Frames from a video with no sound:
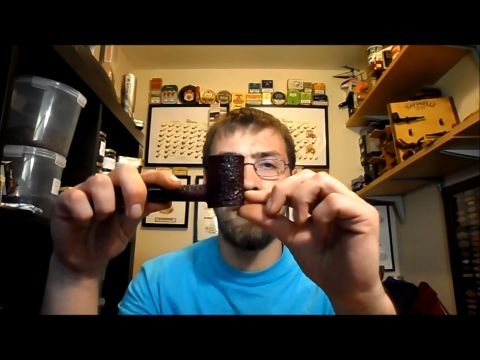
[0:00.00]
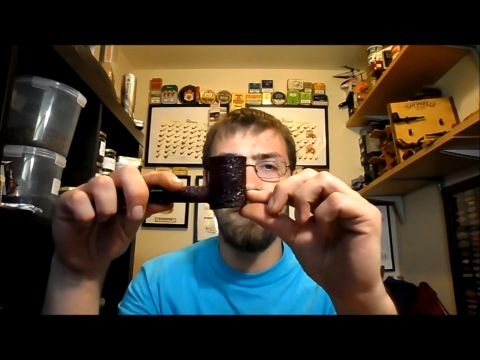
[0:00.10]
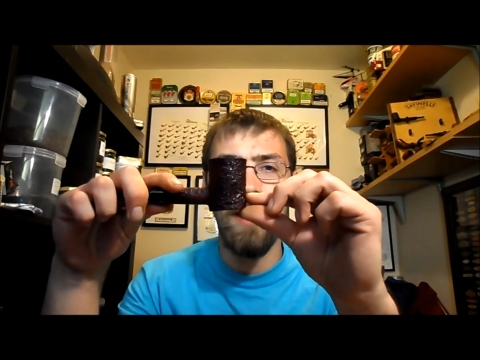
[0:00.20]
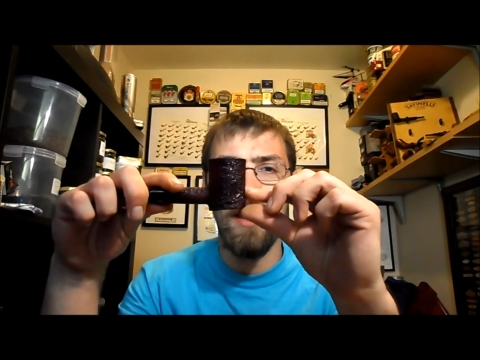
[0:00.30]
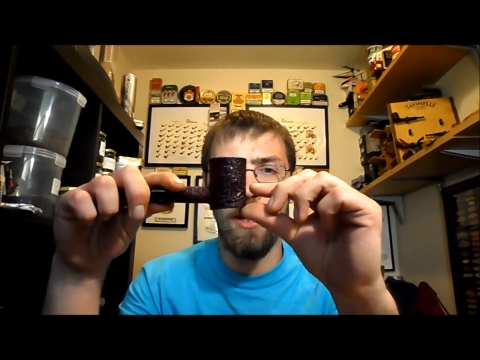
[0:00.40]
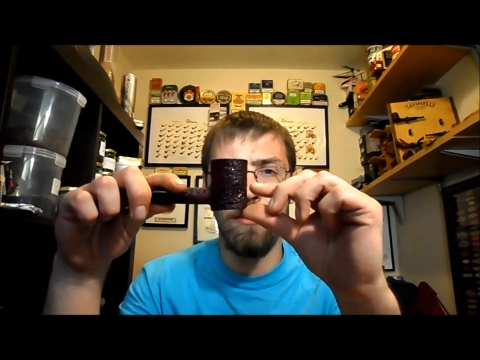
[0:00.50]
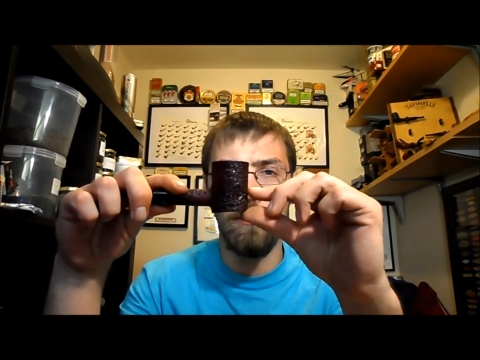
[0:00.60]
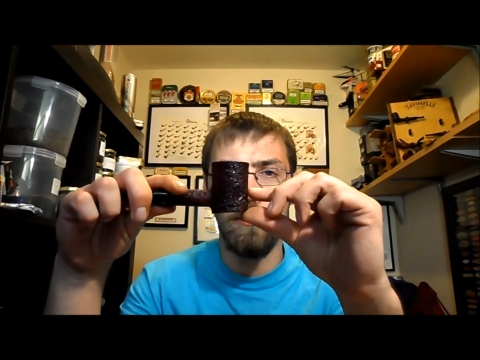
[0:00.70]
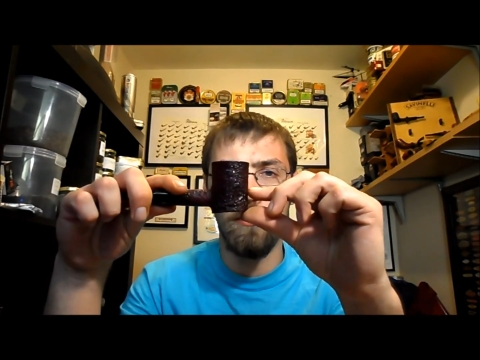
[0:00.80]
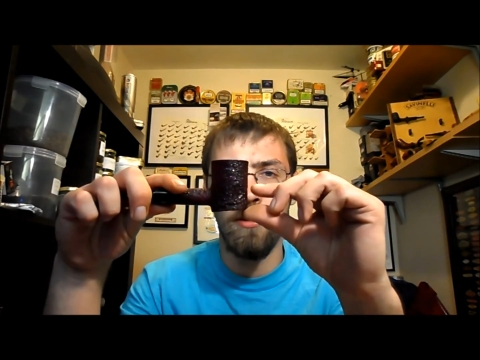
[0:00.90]
the
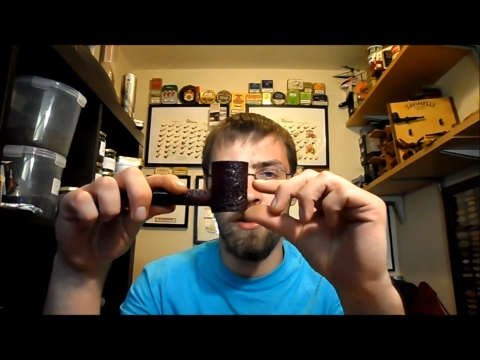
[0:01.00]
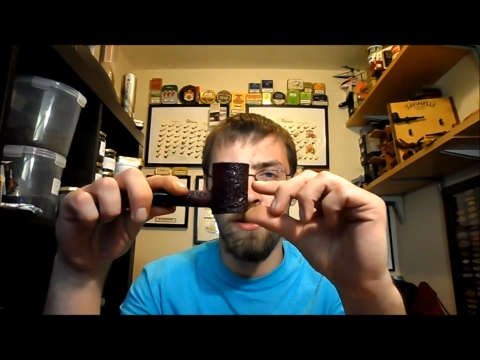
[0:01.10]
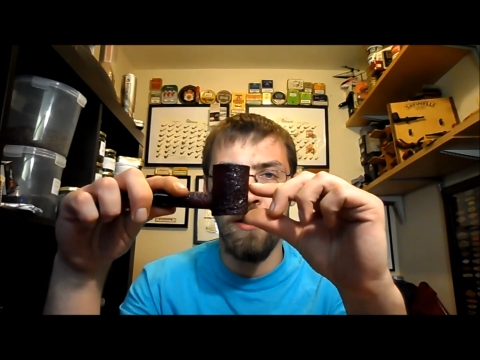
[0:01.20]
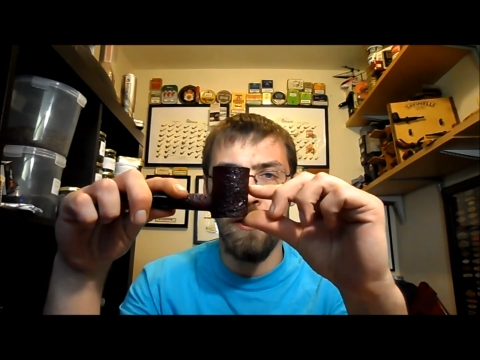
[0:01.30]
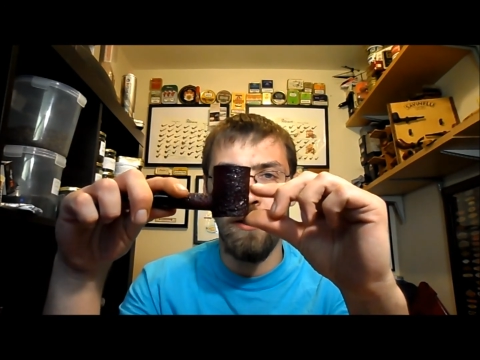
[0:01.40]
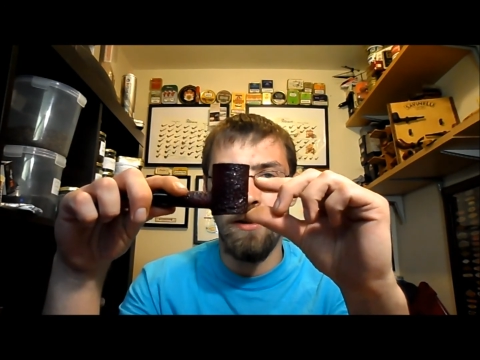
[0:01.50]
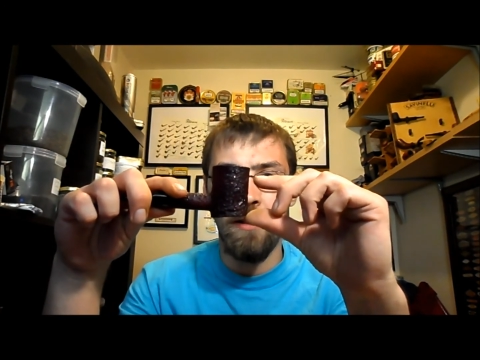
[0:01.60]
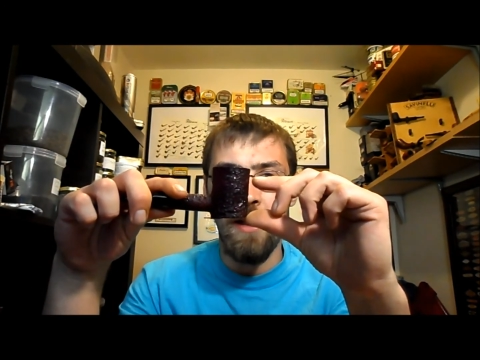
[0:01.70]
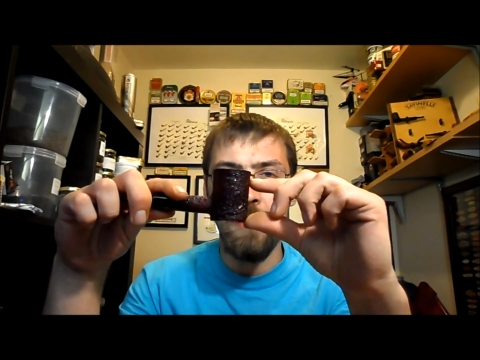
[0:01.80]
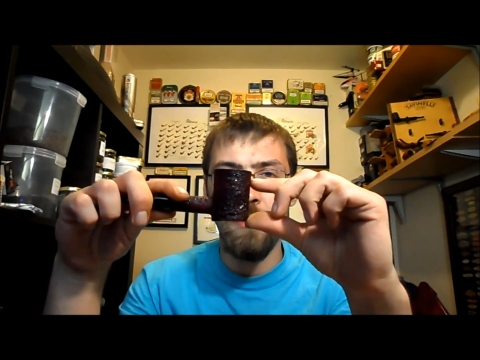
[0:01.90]
tobaccos
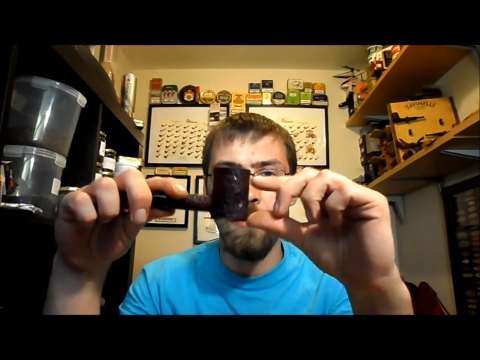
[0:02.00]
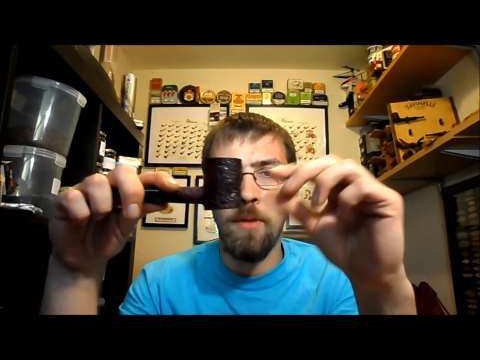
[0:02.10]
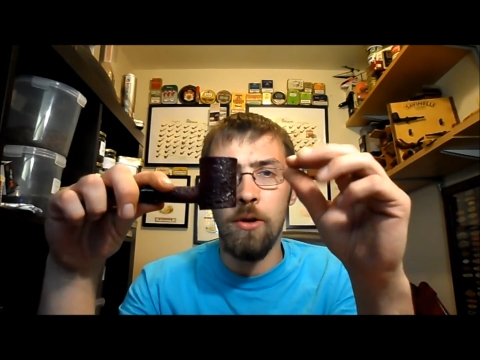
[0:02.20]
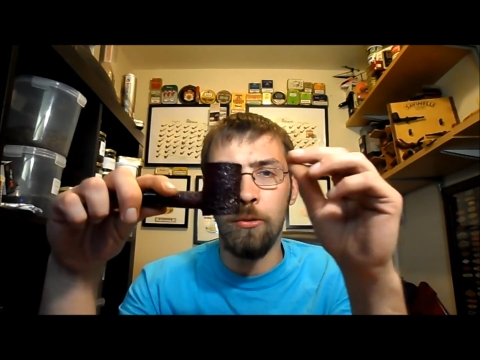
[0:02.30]
into the